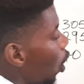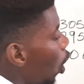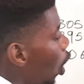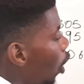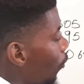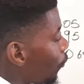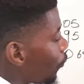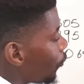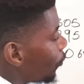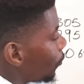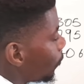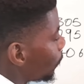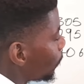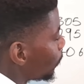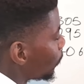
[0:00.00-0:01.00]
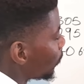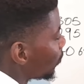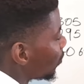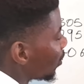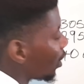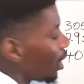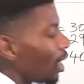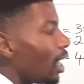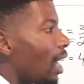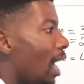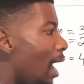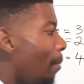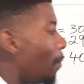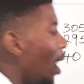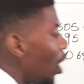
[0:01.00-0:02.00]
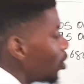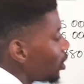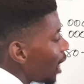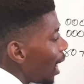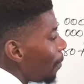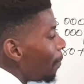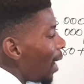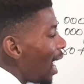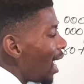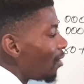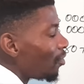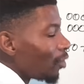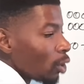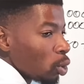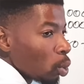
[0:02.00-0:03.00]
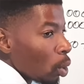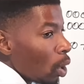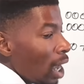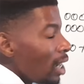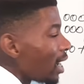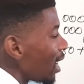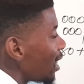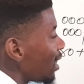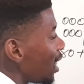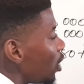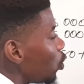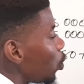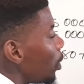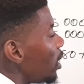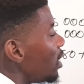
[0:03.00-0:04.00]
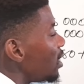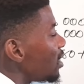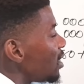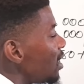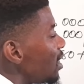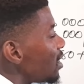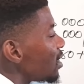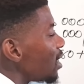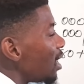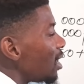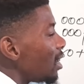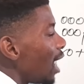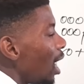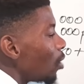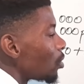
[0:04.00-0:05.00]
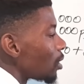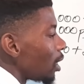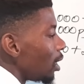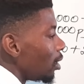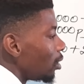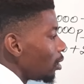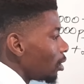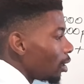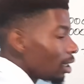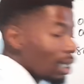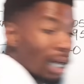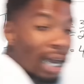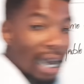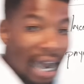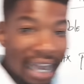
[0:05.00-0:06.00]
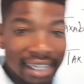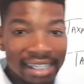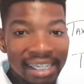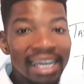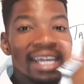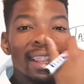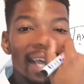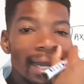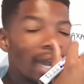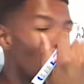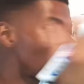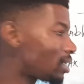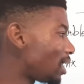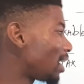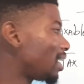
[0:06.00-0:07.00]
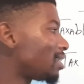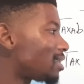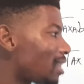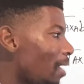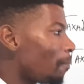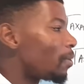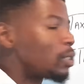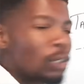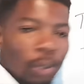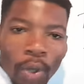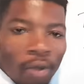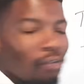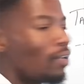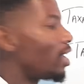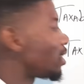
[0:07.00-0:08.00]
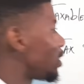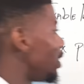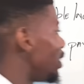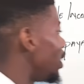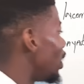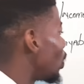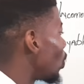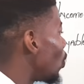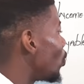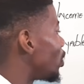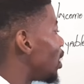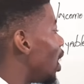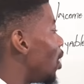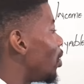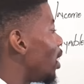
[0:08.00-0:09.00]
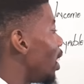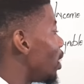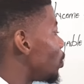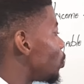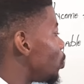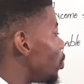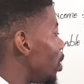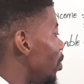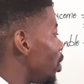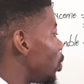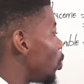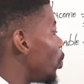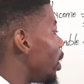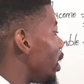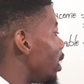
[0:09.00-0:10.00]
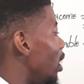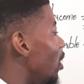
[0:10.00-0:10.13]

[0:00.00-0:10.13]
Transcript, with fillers: of amount above two hundred twenty-six thousand, right? Then our second step is to obviously go down as we are doing.